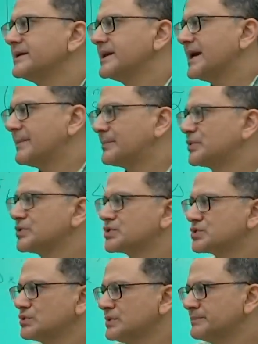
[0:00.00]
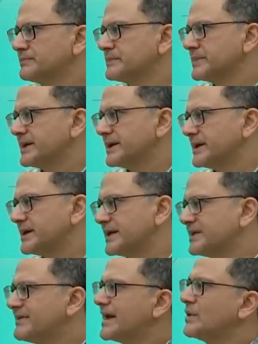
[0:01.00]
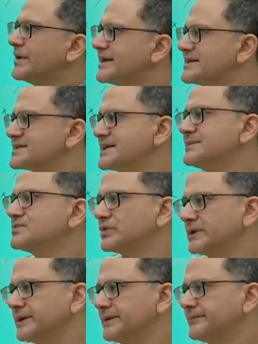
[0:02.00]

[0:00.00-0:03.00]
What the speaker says: approach to evaluating schemes only.